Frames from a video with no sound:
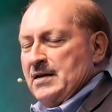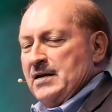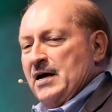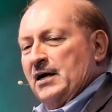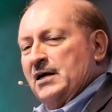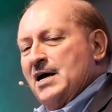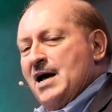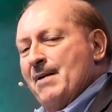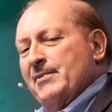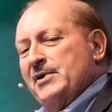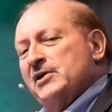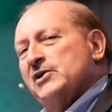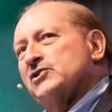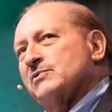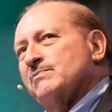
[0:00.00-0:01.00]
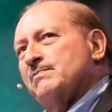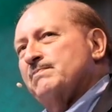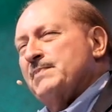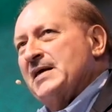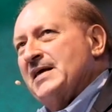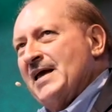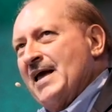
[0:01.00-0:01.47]
Now, communism
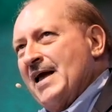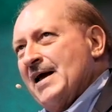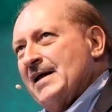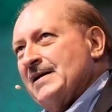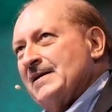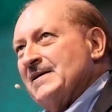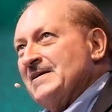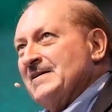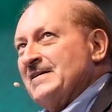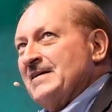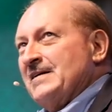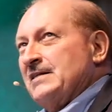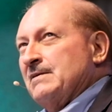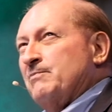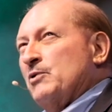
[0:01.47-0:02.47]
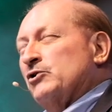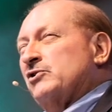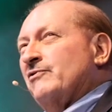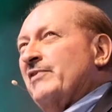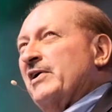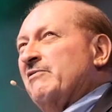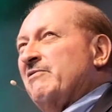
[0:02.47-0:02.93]
began in the
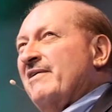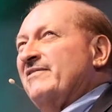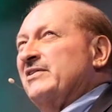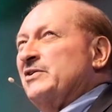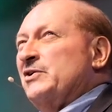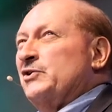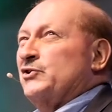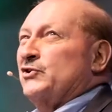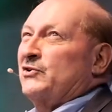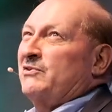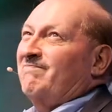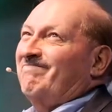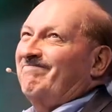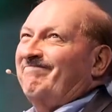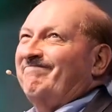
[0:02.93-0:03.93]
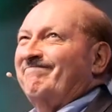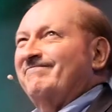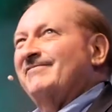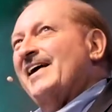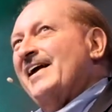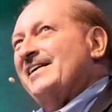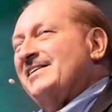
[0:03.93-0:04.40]
Bolshevik
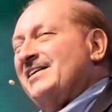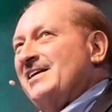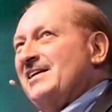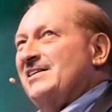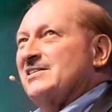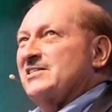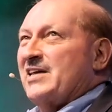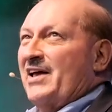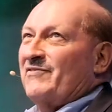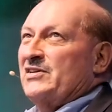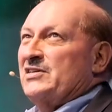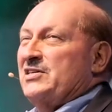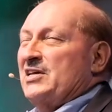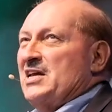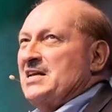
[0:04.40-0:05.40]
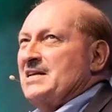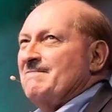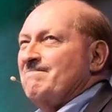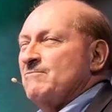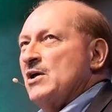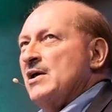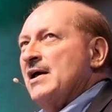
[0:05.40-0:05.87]
Revolution, 1917,